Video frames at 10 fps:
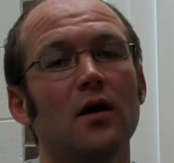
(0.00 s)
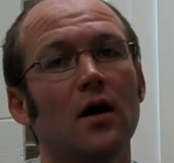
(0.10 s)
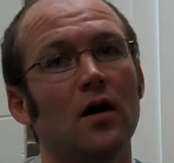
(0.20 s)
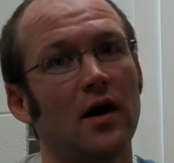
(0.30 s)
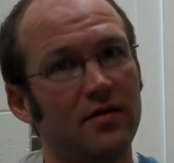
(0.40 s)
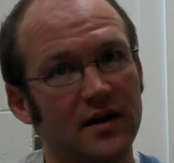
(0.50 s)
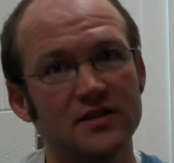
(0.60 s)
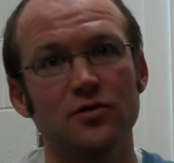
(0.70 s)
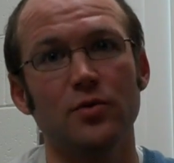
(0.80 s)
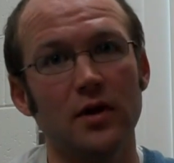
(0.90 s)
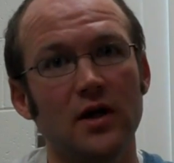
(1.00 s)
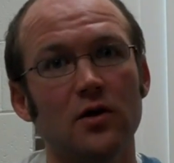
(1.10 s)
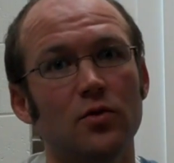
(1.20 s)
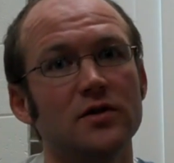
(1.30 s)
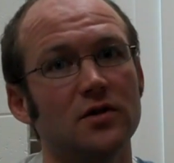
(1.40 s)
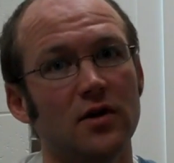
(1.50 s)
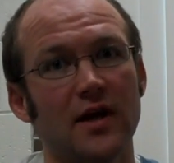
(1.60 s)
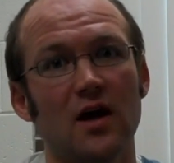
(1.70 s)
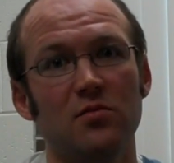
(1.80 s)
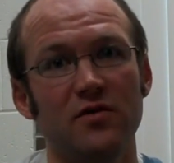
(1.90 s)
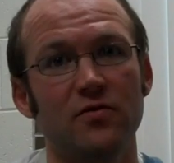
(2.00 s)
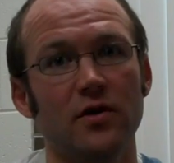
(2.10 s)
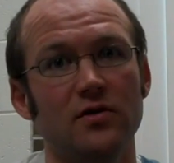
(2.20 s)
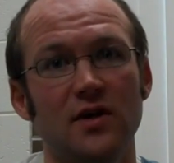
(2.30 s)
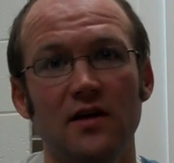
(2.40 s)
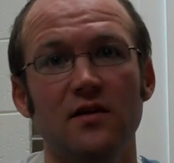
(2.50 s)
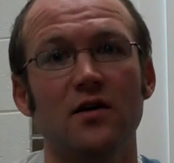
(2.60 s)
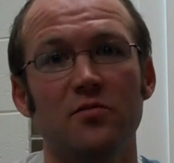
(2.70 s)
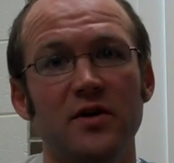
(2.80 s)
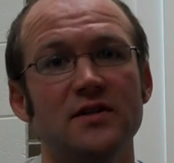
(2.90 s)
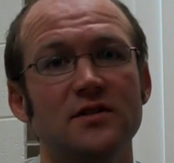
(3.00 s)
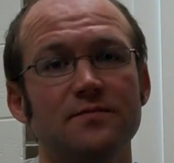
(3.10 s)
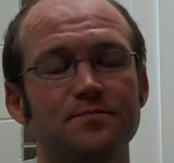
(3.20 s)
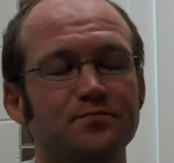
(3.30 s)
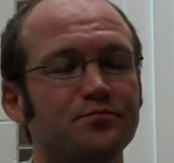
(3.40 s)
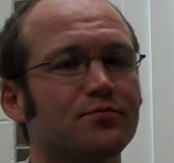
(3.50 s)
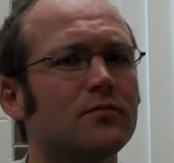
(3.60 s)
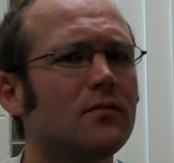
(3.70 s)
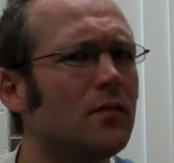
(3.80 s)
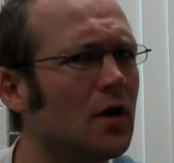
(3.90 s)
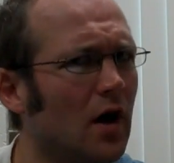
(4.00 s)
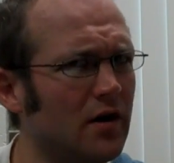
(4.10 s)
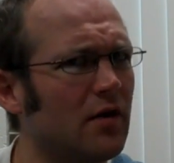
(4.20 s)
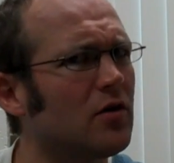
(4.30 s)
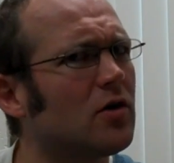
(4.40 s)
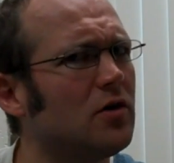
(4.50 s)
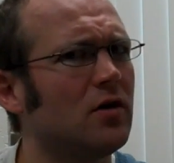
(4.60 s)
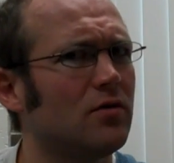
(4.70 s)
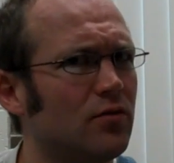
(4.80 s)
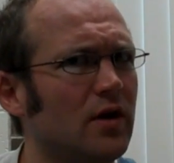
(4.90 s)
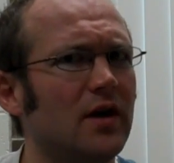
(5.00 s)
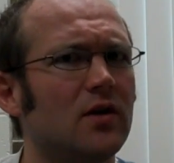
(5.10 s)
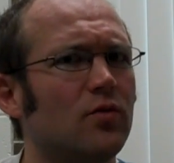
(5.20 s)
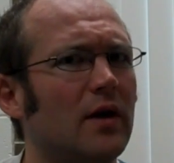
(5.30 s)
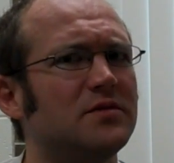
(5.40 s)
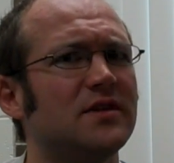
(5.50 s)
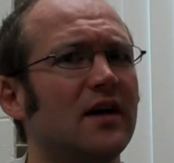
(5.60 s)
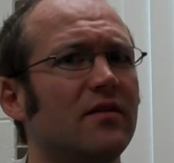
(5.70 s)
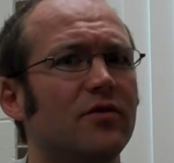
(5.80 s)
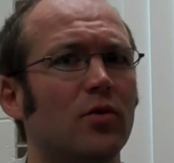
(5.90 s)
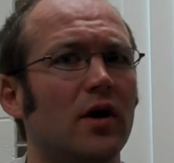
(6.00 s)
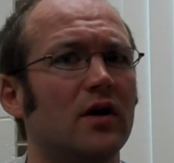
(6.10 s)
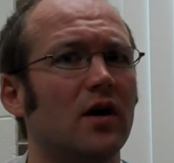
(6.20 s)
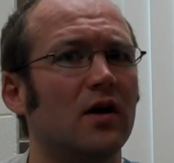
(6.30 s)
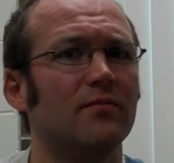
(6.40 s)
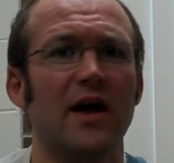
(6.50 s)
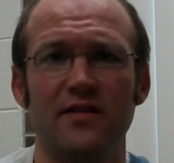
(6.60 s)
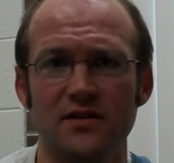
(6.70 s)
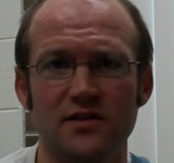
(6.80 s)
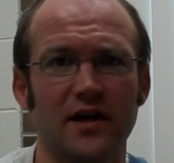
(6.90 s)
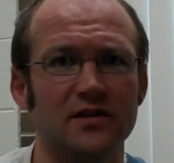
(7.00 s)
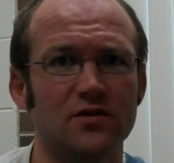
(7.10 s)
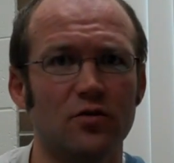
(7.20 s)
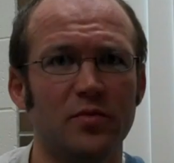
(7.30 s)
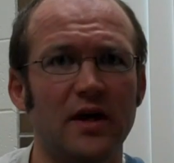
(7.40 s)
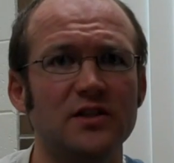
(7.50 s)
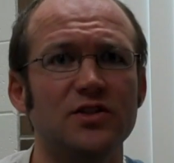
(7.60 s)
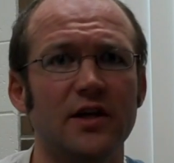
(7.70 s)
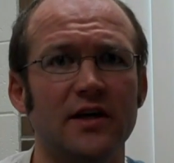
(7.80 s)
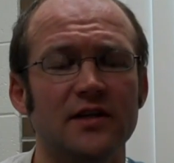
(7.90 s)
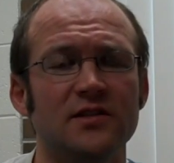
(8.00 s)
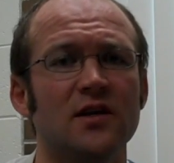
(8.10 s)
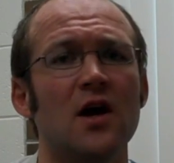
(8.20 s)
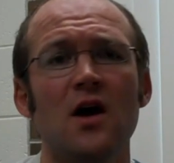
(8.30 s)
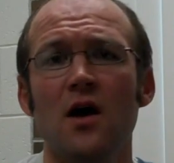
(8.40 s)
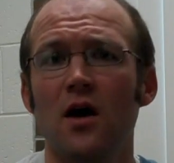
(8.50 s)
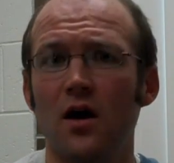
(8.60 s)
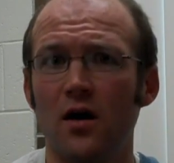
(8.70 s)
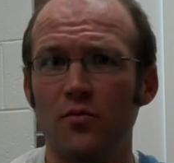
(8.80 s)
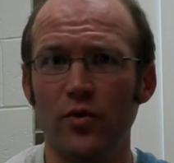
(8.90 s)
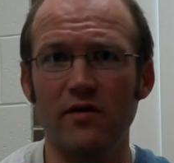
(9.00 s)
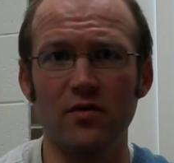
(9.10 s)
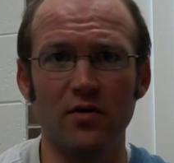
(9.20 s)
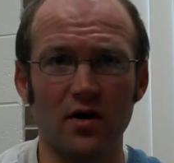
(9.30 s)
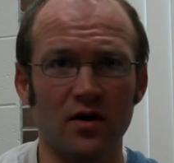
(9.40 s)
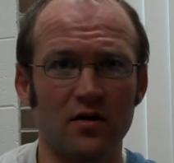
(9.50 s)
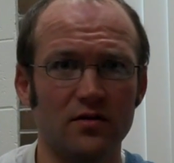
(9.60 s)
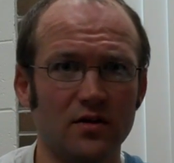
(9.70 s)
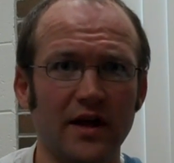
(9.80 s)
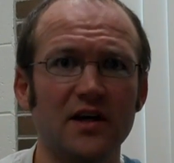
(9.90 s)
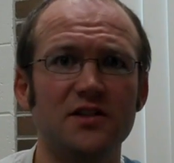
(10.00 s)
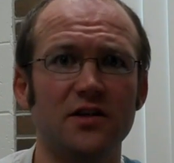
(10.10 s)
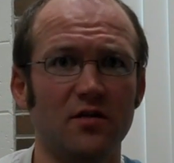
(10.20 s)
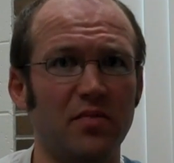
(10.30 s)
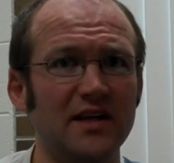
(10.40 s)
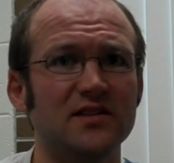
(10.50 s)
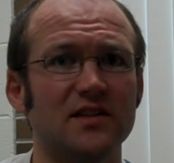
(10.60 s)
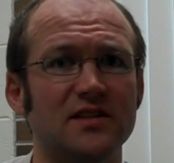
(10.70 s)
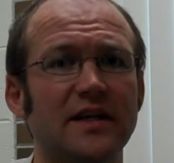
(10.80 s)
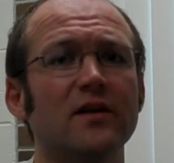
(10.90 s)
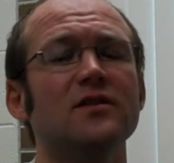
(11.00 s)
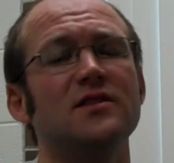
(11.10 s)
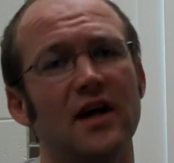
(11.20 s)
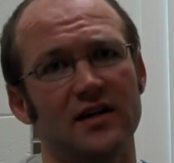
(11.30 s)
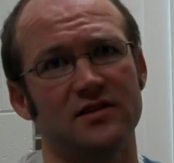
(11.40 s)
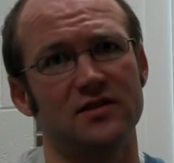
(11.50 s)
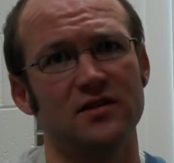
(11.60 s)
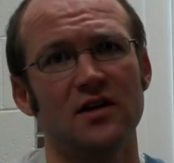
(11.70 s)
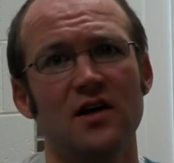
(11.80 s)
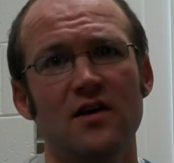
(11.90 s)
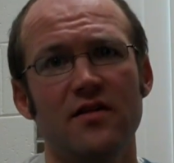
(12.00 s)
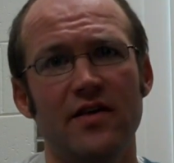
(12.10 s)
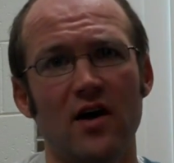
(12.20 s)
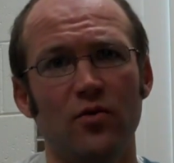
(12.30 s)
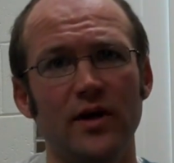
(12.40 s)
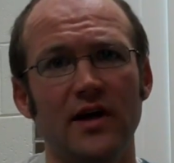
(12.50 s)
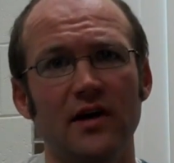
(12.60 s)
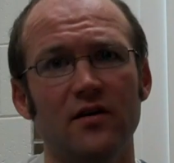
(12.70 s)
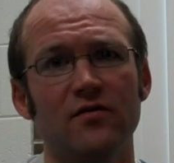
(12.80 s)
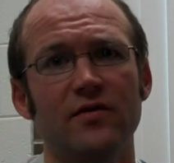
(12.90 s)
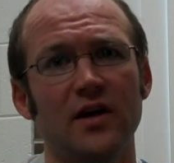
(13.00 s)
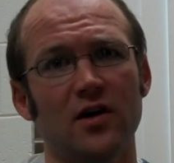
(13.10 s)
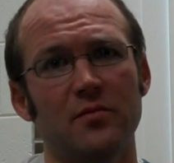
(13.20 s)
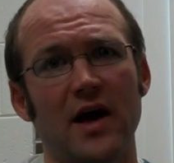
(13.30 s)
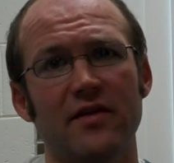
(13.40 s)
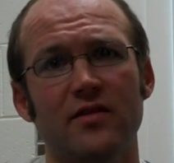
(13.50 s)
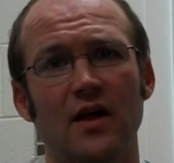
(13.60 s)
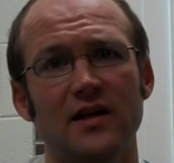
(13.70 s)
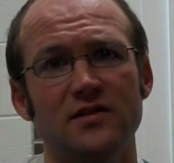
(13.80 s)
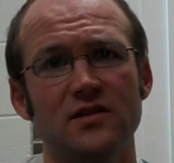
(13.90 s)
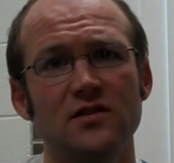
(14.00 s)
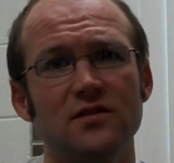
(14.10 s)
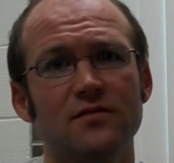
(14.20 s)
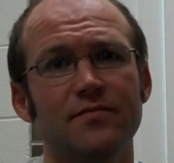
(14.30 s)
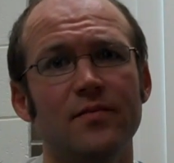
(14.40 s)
Uh, I think it's a really good one to look at before you take the compass. Another good, really good website through our uh, math and science homepage is um, we have a, a, link to the basic skills tests that we give in our math classes,